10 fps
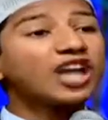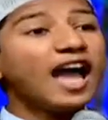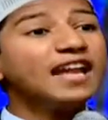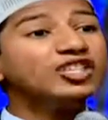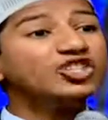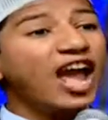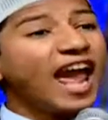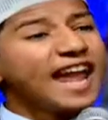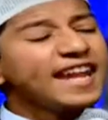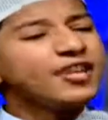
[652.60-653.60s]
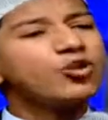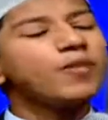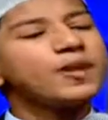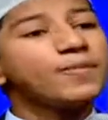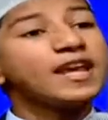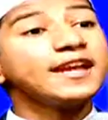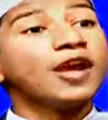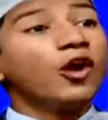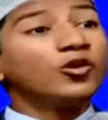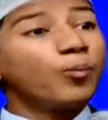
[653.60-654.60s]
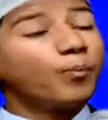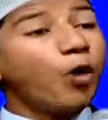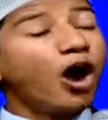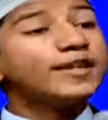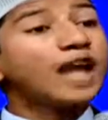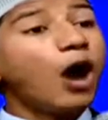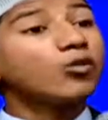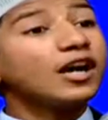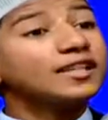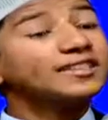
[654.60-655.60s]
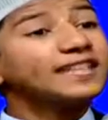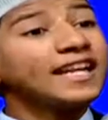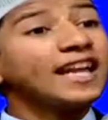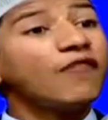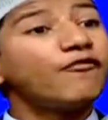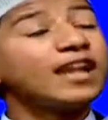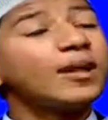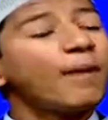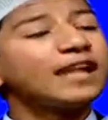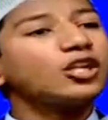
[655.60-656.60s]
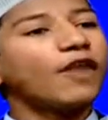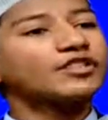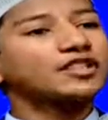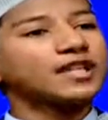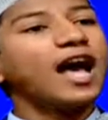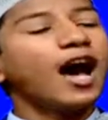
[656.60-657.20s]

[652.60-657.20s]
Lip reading: I challenge any human being to point out a single fundamental of